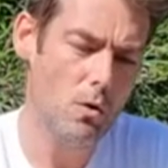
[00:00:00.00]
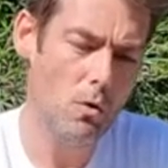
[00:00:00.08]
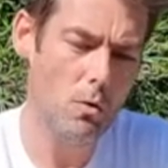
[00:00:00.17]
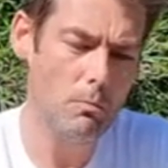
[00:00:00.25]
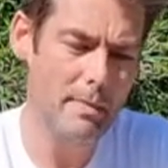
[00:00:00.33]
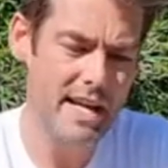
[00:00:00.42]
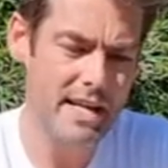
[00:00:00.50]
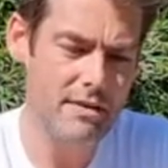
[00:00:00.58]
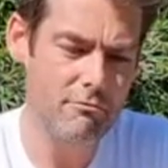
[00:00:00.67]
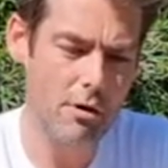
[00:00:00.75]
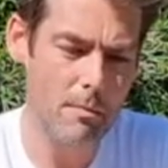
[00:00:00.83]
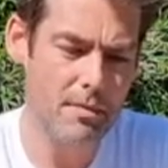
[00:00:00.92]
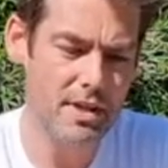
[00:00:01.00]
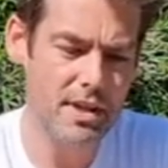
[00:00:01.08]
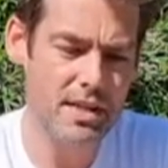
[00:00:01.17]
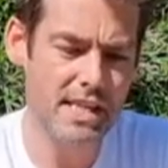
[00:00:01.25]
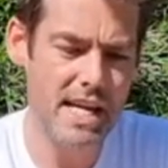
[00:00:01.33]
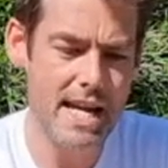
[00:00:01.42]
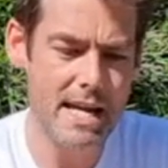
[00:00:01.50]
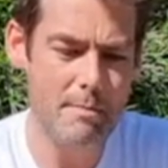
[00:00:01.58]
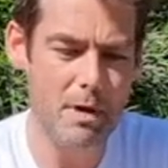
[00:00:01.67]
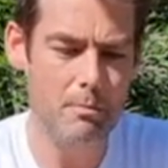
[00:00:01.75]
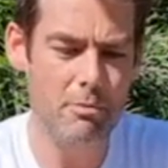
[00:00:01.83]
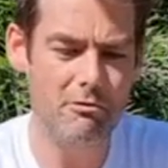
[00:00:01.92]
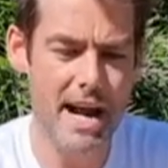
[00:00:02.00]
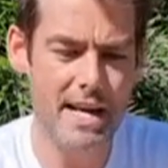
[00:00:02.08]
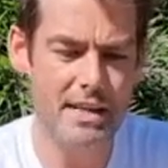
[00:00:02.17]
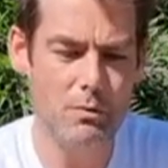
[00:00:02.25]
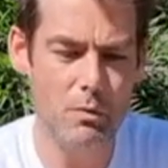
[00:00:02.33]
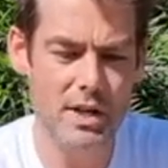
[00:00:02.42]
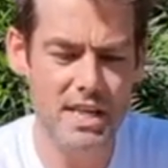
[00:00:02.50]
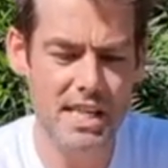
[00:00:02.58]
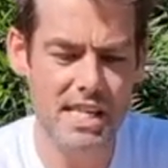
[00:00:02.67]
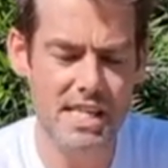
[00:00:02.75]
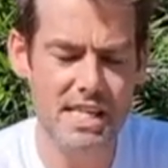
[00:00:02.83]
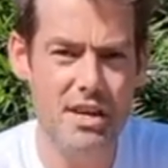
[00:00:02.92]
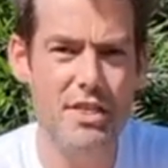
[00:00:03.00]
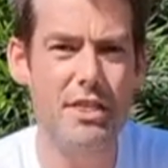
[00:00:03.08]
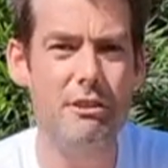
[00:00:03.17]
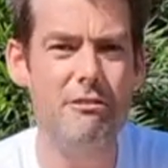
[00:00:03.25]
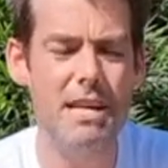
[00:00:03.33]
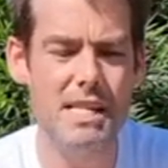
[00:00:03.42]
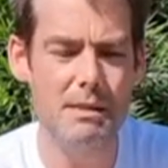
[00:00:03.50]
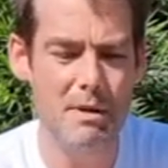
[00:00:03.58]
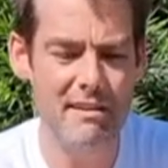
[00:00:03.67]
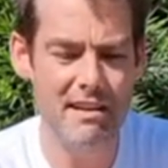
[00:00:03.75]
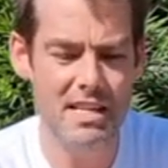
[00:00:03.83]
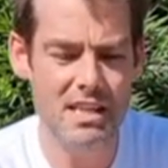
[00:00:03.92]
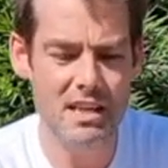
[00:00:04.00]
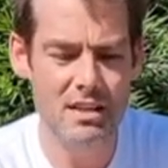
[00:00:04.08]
all made from the same brand, which is 3 Spirit.